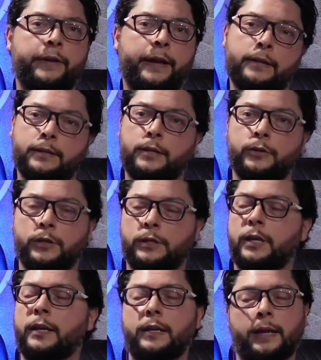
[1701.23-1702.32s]
anesthesia
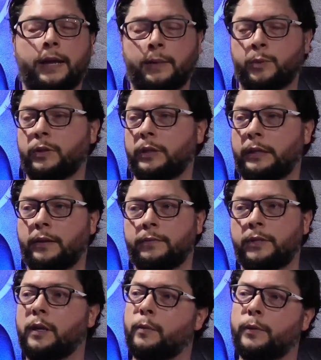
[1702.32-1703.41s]
said he absolutely loves
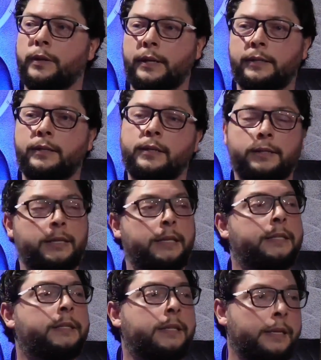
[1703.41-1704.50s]
coming to this because he
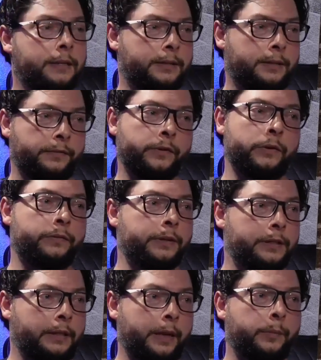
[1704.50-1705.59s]
sees the fruit of
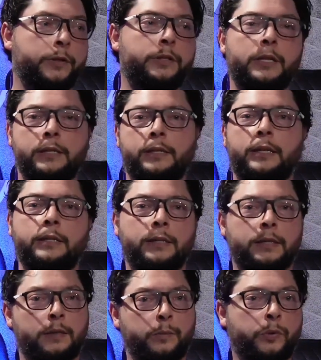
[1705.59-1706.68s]
his labors. He sees
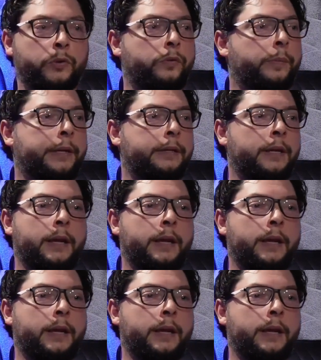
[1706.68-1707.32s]
this improvement.